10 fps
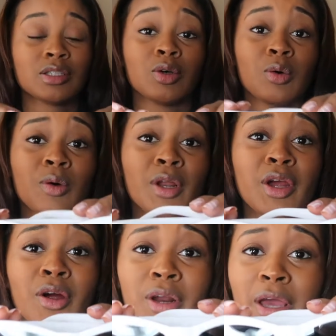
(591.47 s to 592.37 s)
So
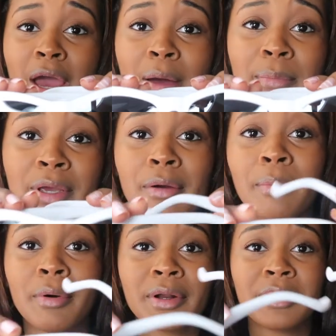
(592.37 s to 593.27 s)
they already got
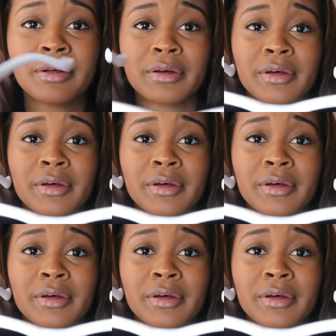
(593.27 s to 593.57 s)
makeup on it.